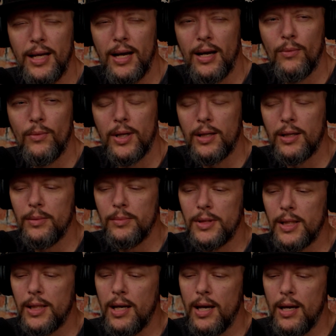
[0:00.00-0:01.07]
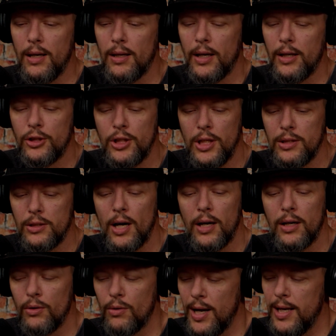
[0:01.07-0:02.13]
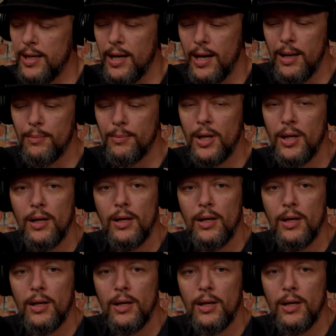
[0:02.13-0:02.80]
Yeah, when it comes to King, like she's got a great game,